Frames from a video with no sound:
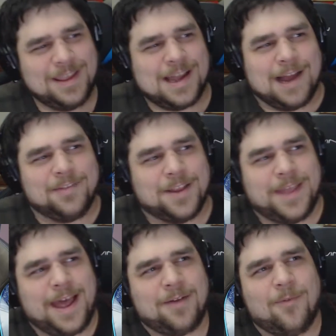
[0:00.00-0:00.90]
I've done
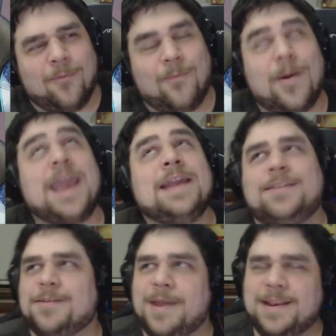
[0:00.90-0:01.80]
that way
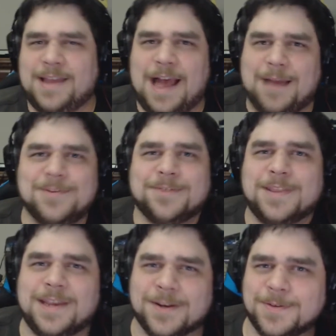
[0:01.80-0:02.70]
too many times over
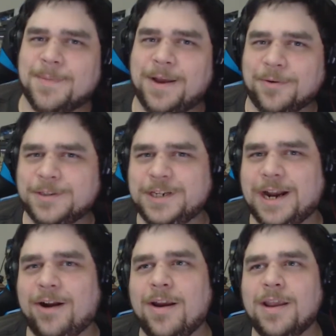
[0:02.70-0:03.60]
the years with my old
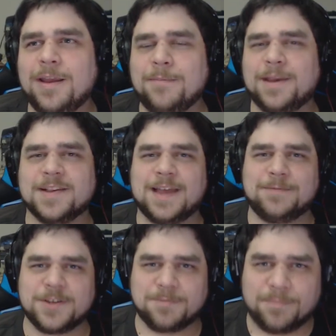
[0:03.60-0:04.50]
chair because I'm
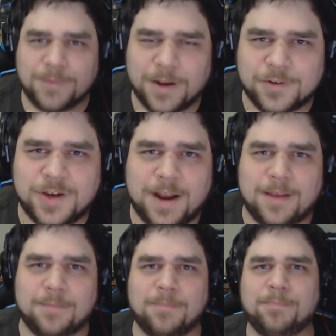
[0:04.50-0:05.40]
just trying
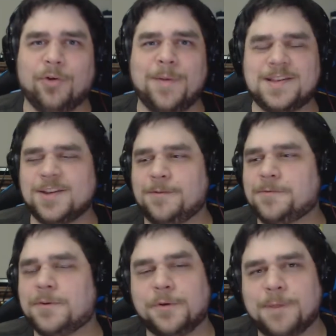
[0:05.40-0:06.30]
to pull myself
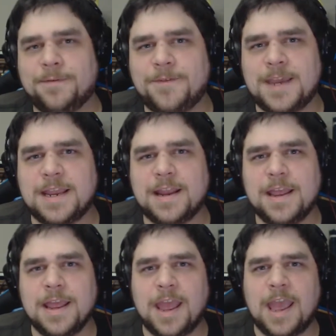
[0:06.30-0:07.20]
forward with my feet
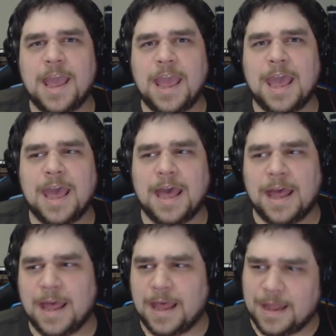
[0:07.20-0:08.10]

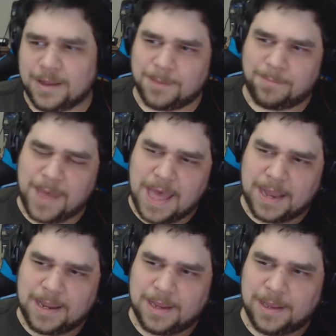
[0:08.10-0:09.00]
and the
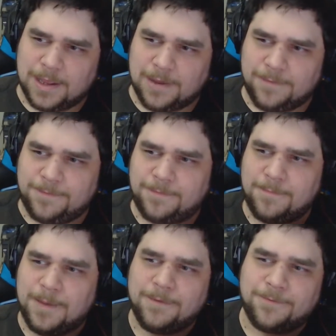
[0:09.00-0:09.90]
back of
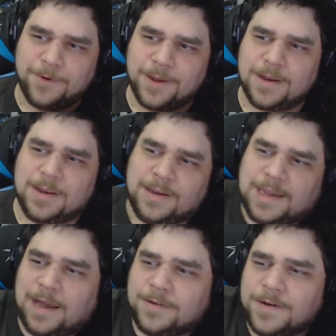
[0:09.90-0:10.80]
my foot
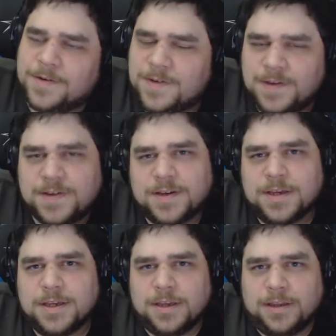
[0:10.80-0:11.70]
encounters
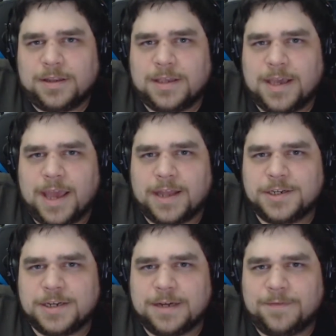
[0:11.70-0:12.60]
the
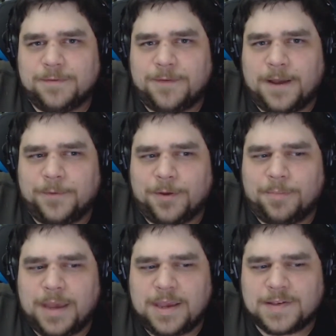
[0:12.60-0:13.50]
edge of the 5-wheel
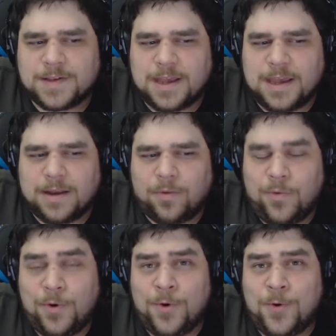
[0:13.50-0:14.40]
base and
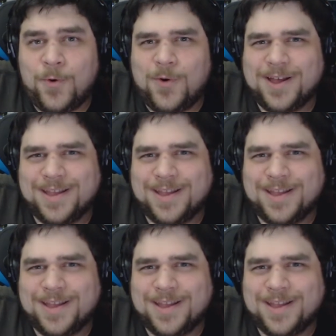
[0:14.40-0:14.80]
whoo.